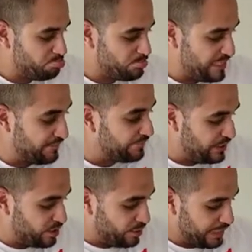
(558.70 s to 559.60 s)

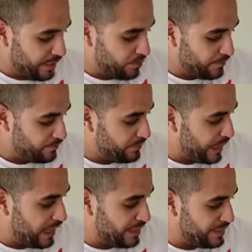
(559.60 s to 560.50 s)
definitely go and get one.
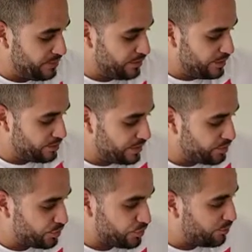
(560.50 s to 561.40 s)
These things
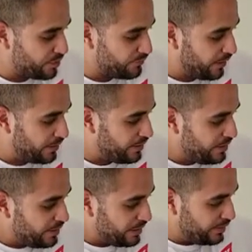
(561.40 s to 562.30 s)
are so much fun.
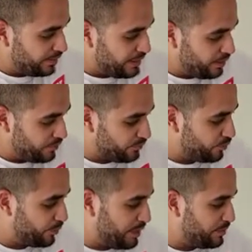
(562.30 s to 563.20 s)
They're
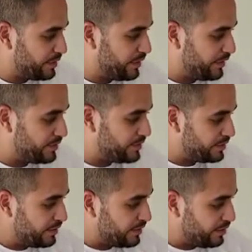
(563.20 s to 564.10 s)
great with kids,
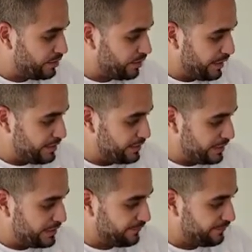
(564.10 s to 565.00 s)
you know, and
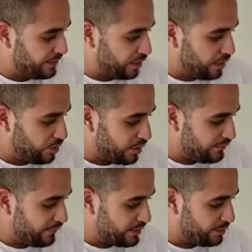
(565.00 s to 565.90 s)
definitely a lot of
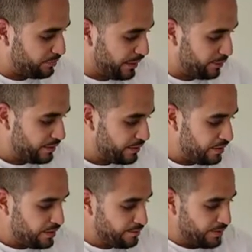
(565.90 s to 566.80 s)
fun to play with.
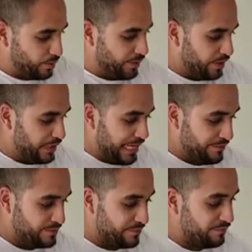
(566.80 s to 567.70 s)
But we are going to
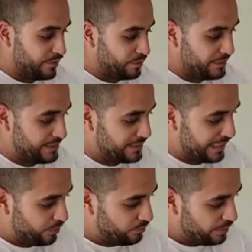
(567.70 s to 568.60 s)
have some fun with this
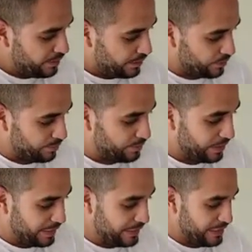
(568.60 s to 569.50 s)
now. We're going to
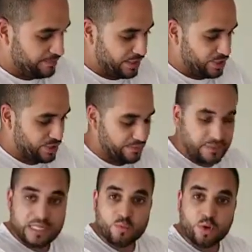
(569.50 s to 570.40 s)
plug it in and make sure
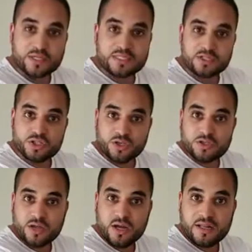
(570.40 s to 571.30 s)
everything works and
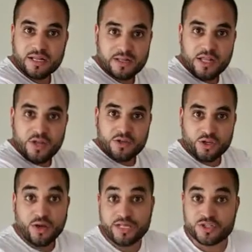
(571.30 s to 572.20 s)
turns on and, you
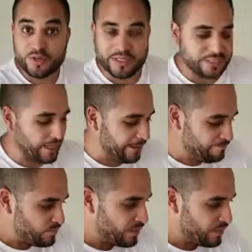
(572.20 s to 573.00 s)
know, has a great time.